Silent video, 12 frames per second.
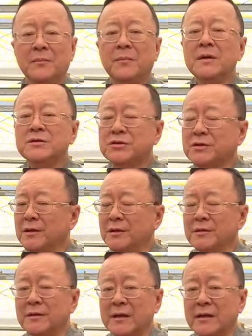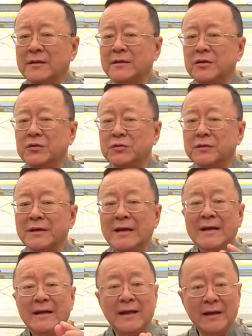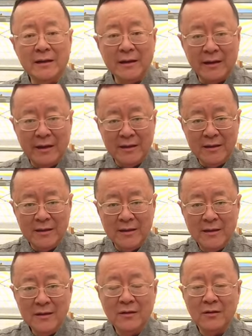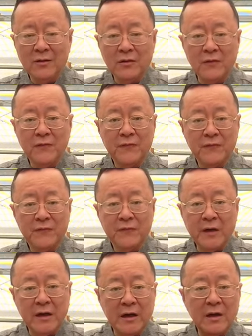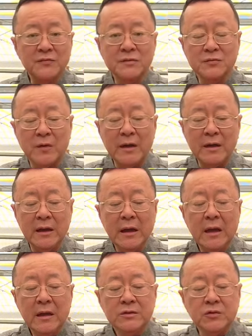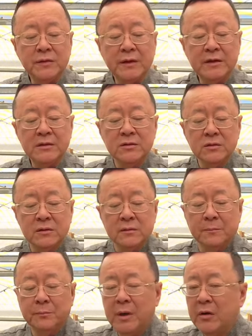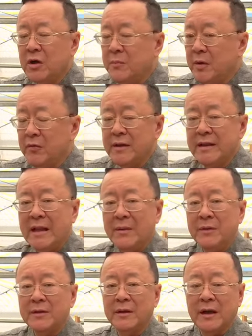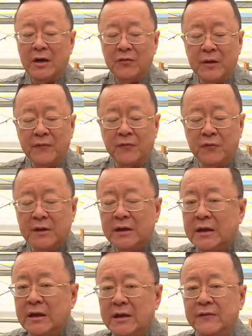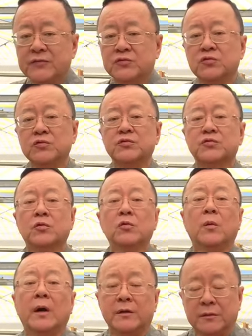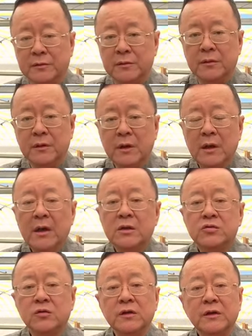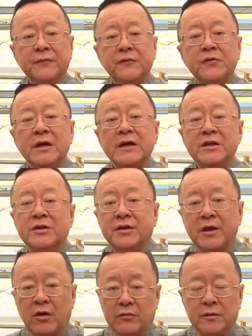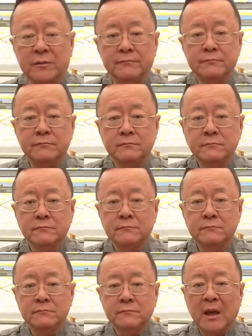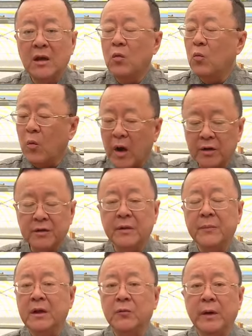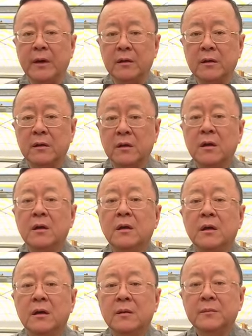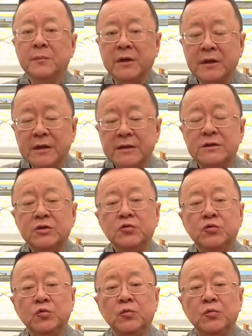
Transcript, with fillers: much thinner than your Cattleya or Phalaenopsis, right? So there is very limited area for the leaves to store water. So if you are in doubt, water them anyway, because you do